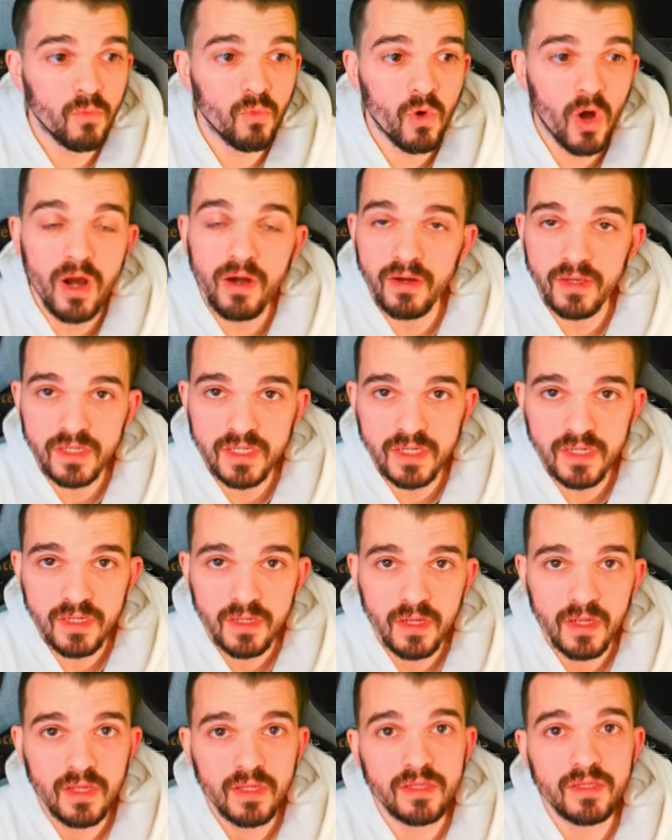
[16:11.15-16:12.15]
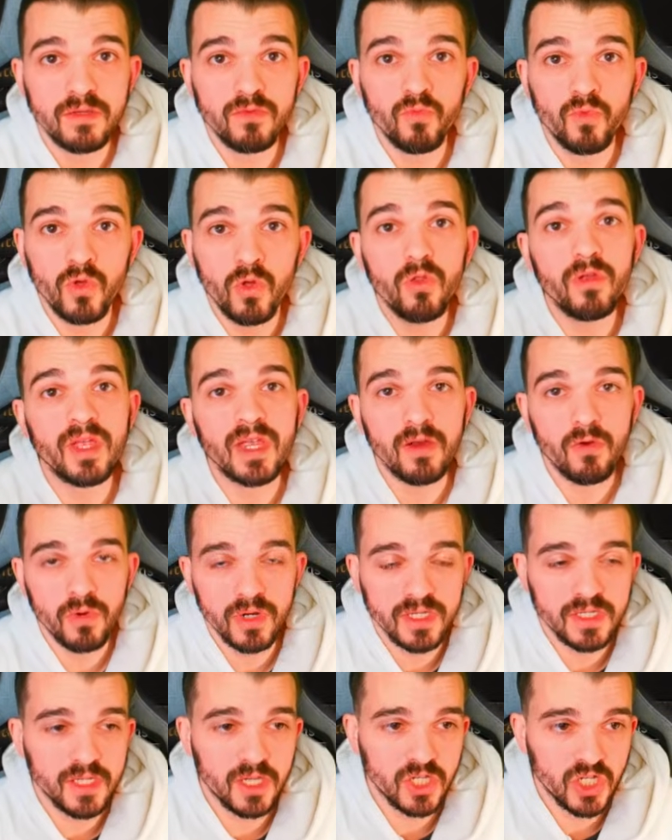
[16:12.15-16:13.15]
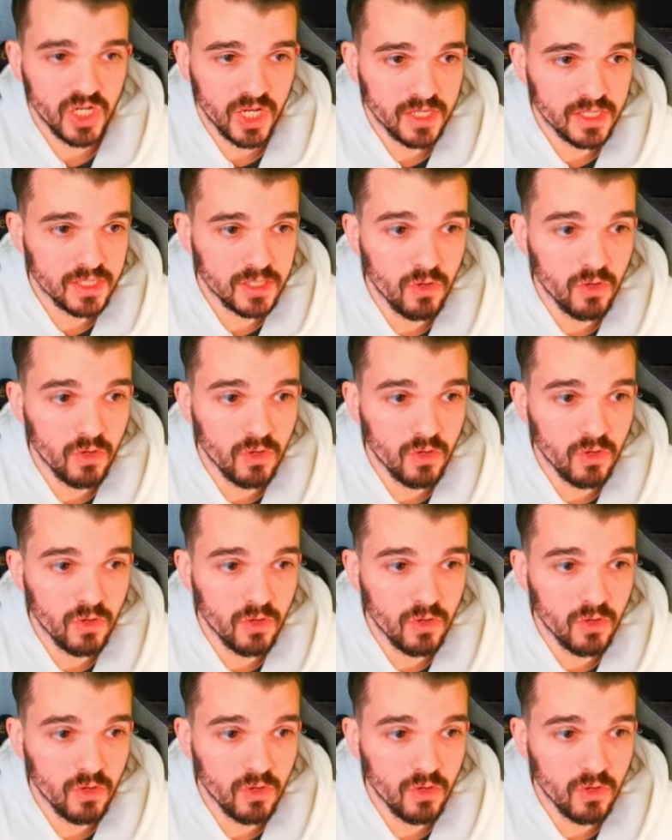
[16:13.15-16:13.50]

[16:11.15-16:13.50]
rarity, it will increase the chance.